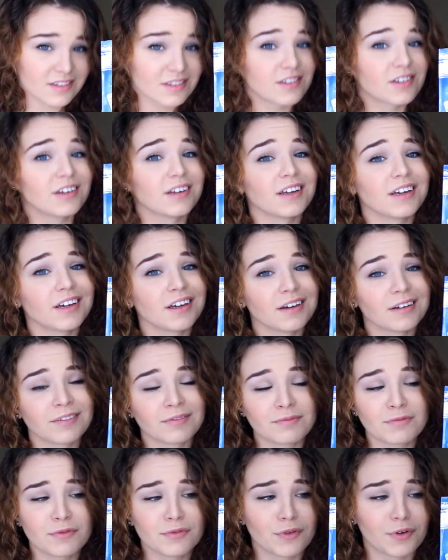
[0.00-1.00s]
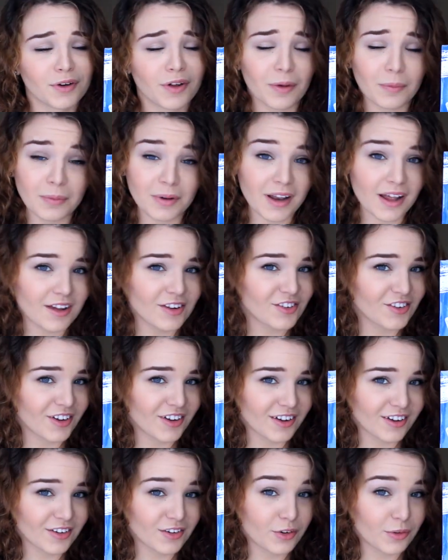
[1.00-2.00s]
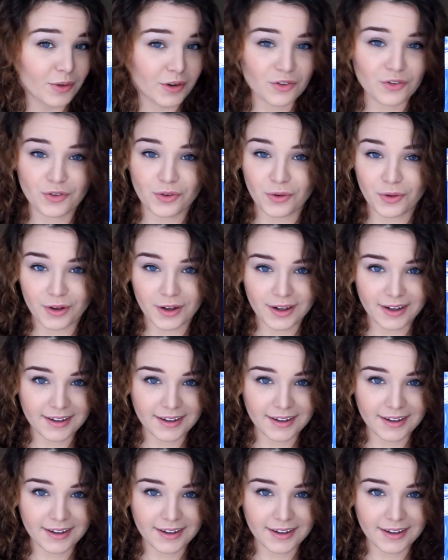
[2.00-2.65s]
CD for your pleasure to enjoy.